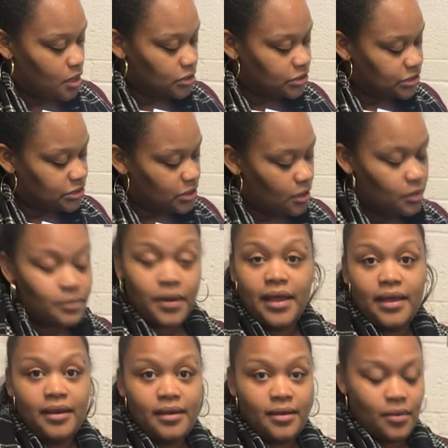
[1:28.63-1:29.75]

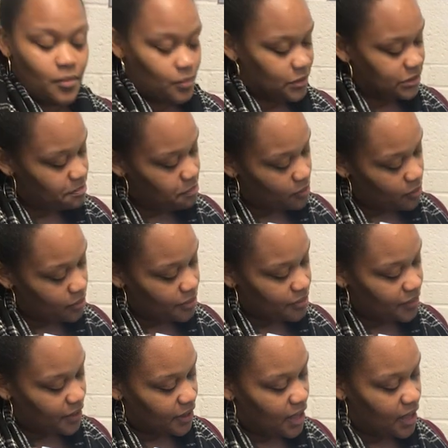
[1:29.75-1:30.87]
Sulwe was born
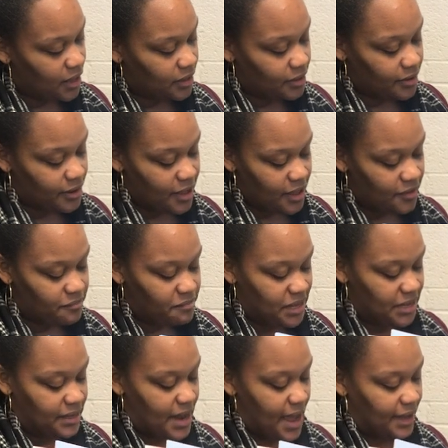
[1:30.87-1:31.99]
the color of
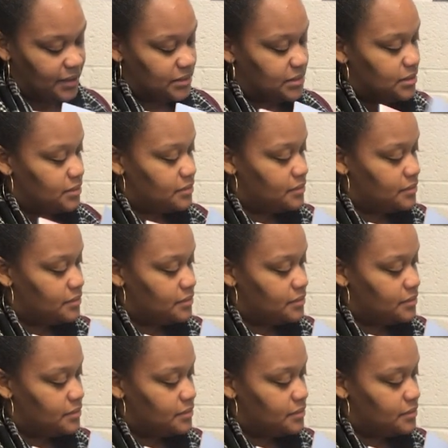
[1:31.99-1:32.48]
midnight.